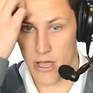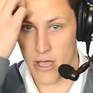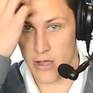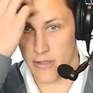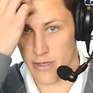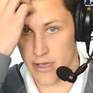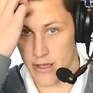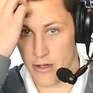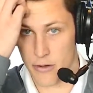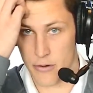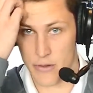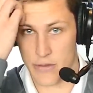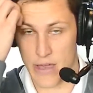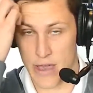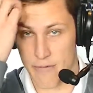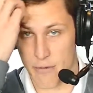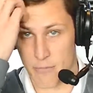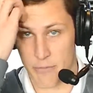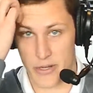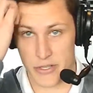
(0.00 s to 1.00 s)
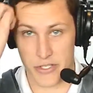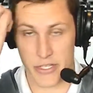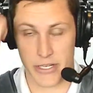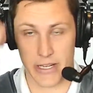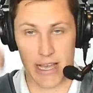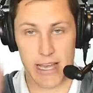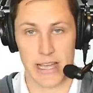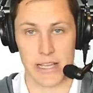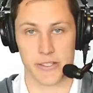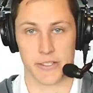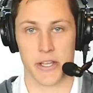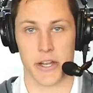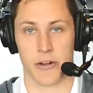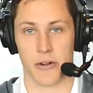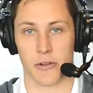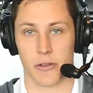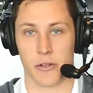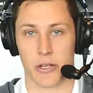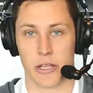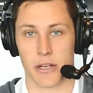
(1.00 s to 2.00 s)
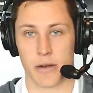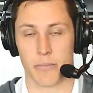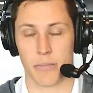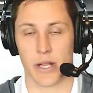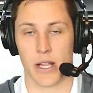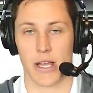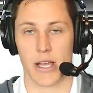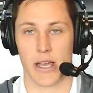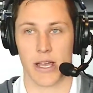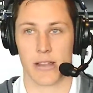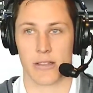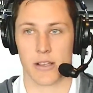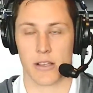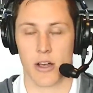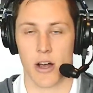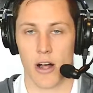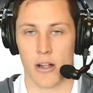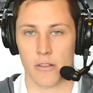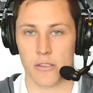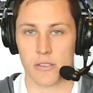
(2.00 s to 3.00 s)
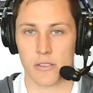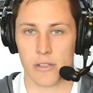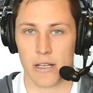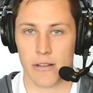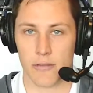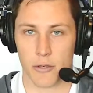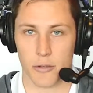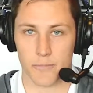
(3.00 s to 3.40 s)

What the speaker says: They always have a bunch of guys that are looking to play at the college level,